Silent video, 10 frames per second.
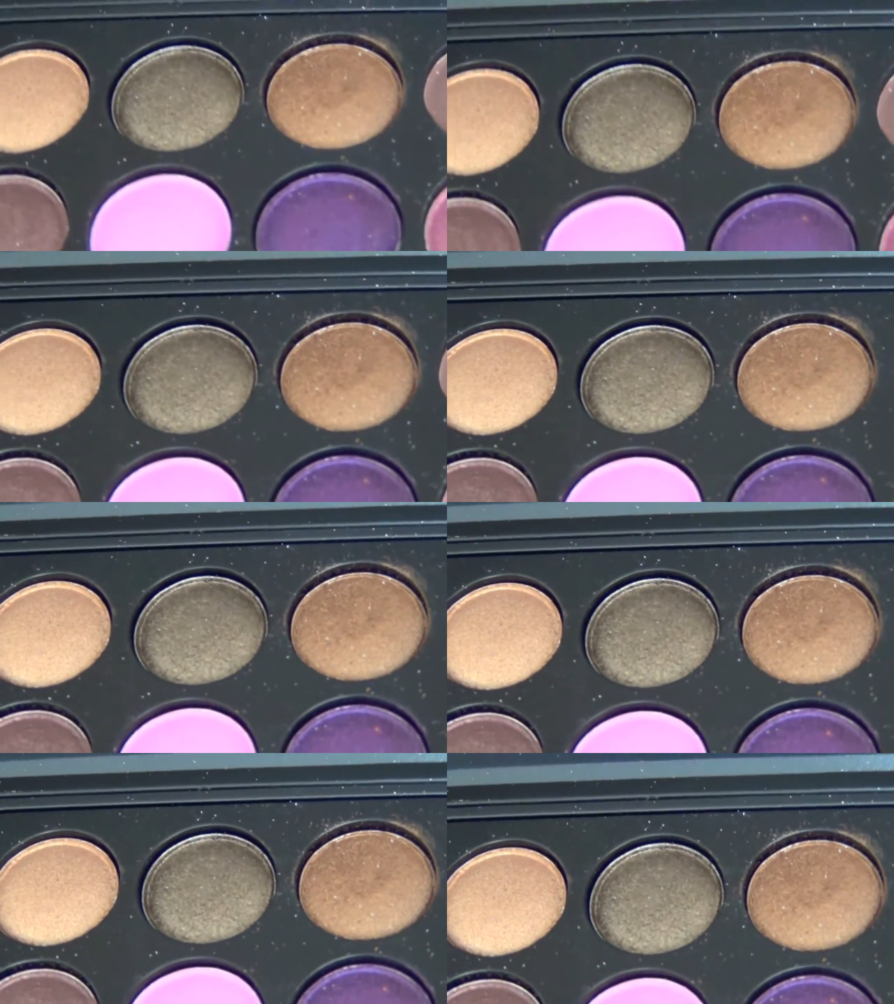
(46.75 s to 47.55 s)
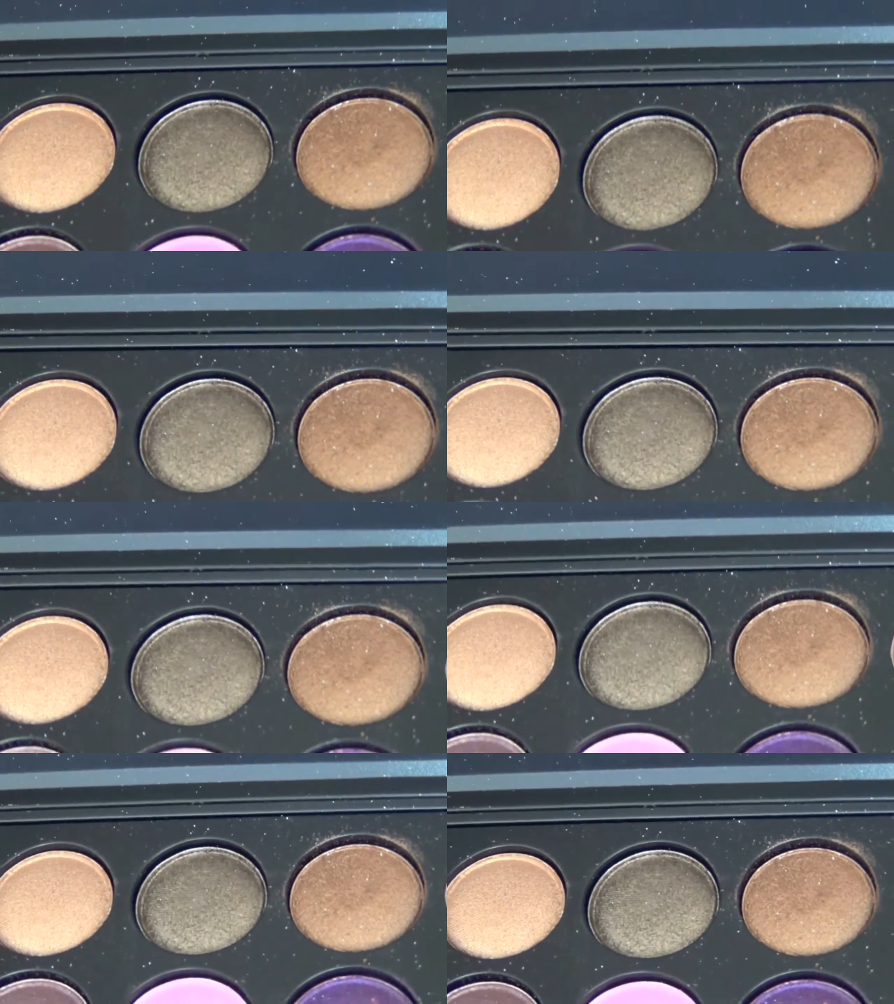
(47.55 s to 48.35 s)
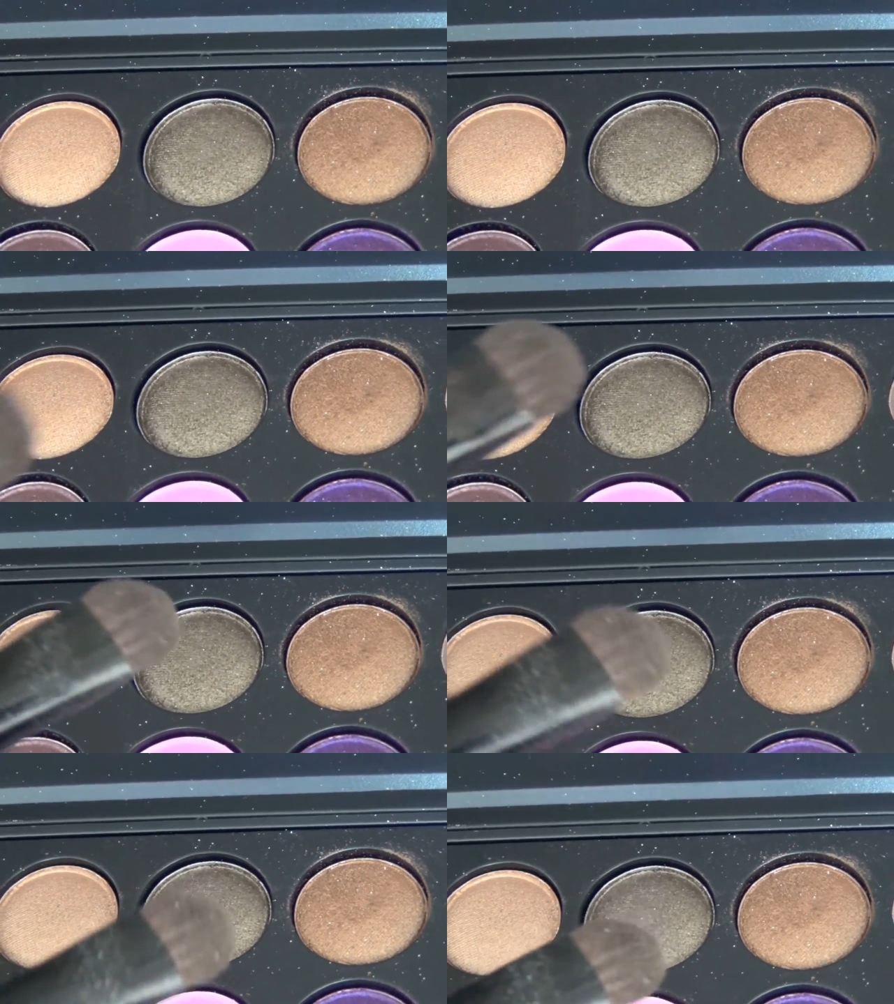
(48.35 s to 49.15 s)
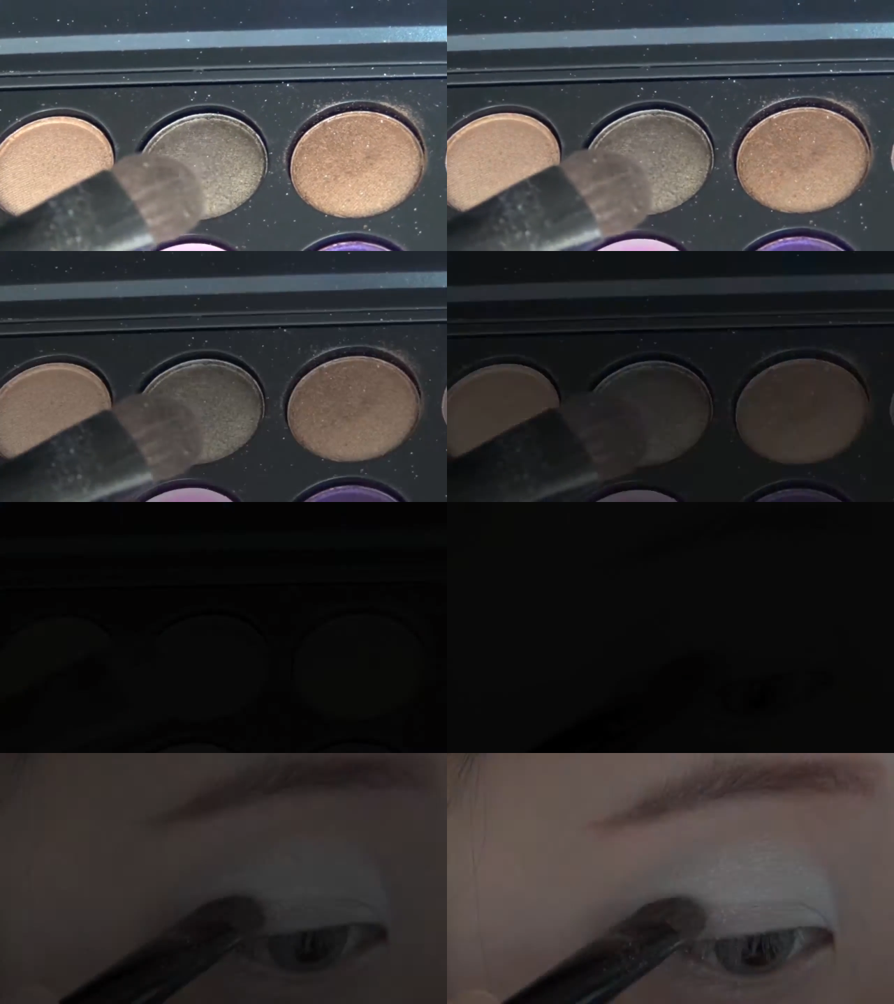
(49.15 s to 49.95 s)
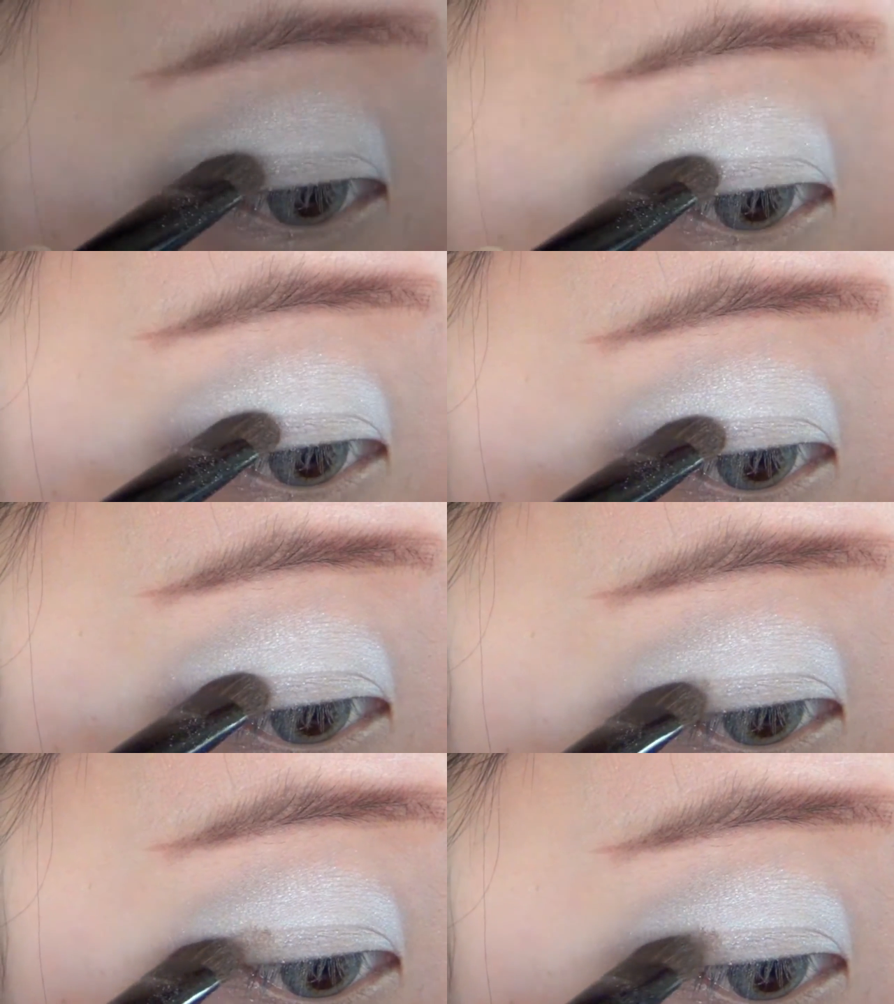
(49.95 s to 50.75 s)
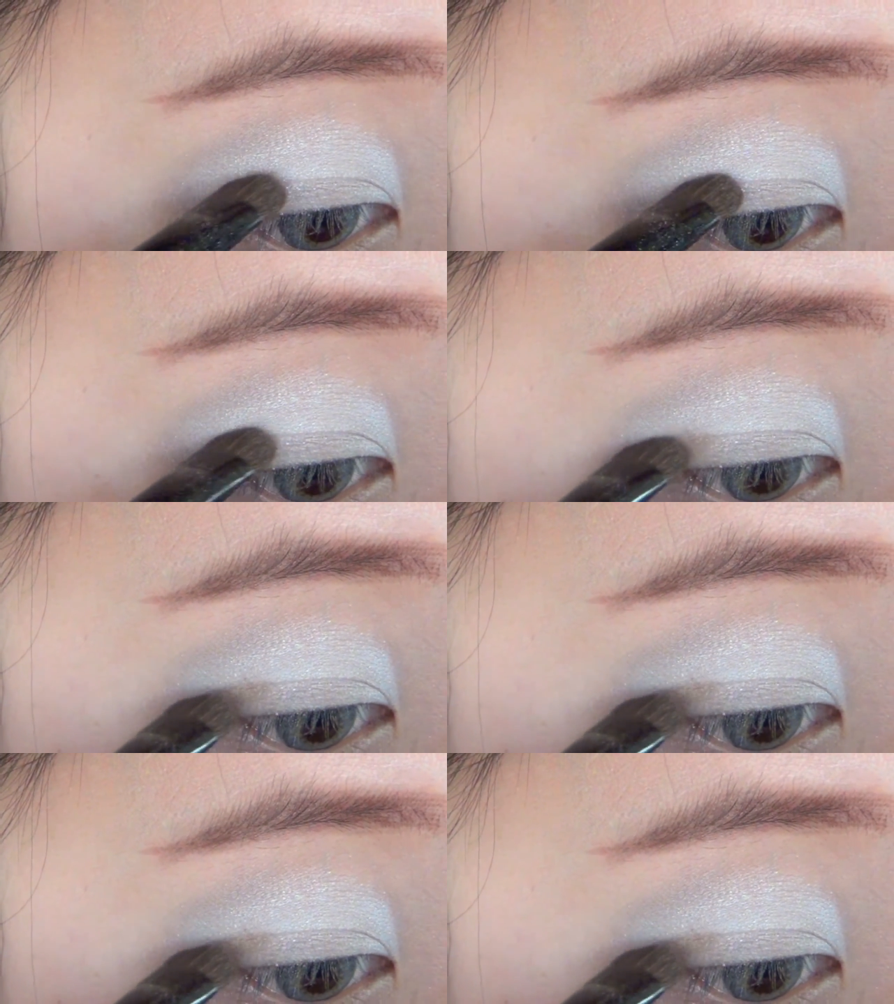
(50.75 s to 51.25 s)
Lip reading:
Nobody's mouth can be seen.